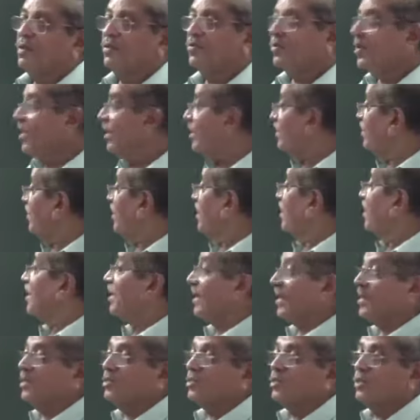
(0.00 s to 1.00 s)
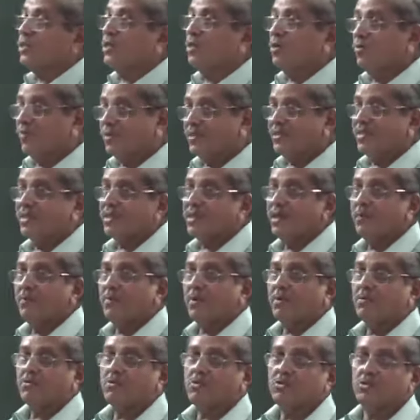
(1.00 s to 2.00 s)
You can immediately write what is that
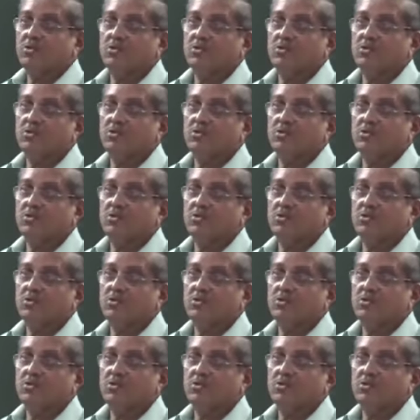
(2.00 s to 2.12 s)
compound.